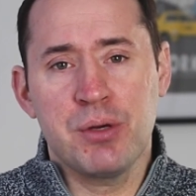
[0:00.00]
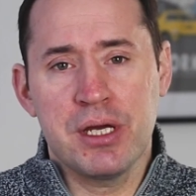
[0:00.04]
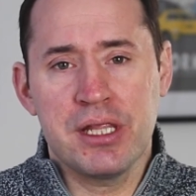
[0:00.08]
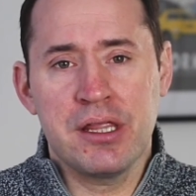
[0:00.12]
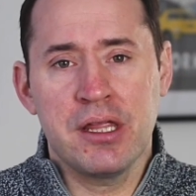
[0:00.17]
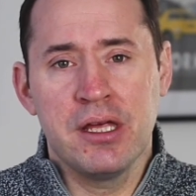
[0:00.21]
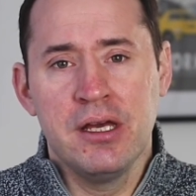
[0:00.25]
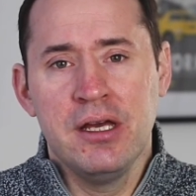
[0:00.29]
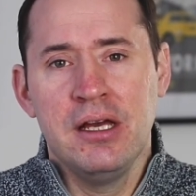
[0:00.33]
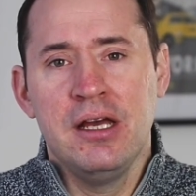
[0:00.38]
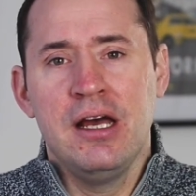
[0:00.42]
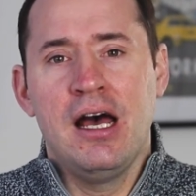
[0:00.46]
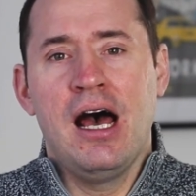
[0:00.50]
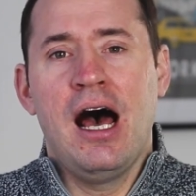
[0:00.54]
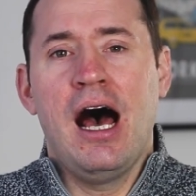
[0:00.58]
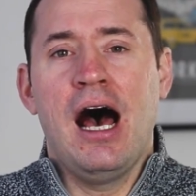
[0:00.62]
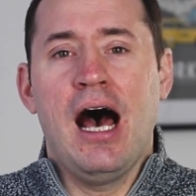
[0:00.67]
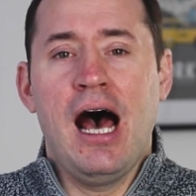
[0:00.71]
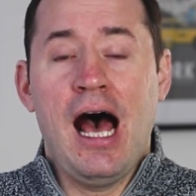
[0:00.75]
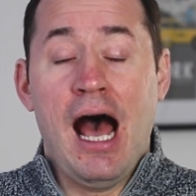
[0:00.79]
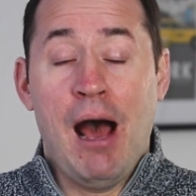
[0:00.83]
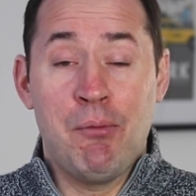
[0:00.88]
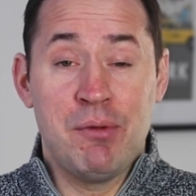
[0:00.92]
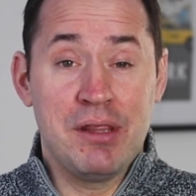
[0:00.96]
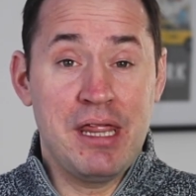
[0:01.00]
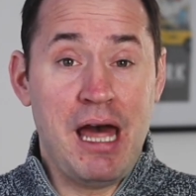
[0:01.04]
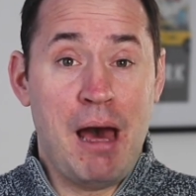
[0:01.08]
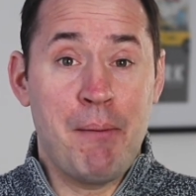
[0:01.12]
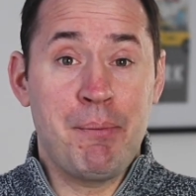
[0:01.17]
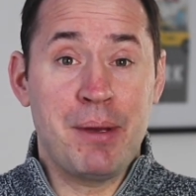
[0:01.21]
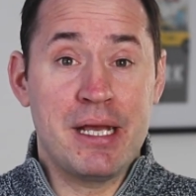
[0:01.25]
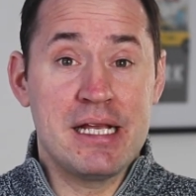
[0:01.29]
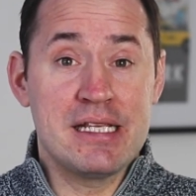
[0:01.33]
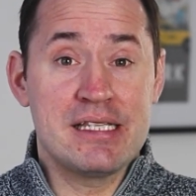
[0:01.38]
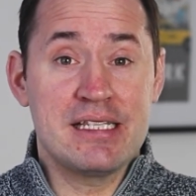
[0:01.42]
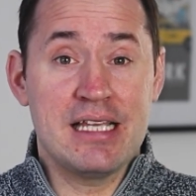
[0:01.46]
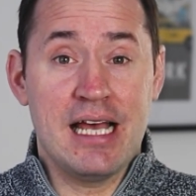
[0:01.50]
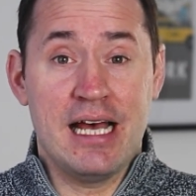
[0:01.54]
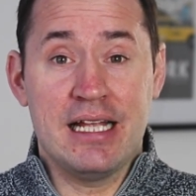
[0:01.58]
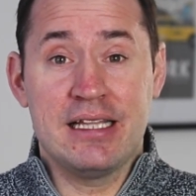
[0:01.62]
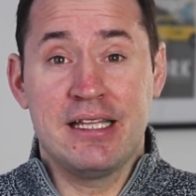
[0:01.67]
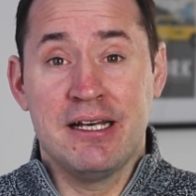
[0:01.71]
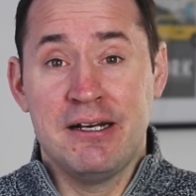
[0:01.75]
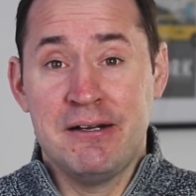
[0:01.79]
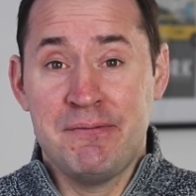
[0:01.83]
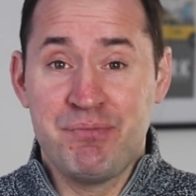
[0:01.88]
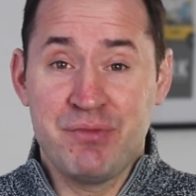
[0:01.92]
with. And with that being said,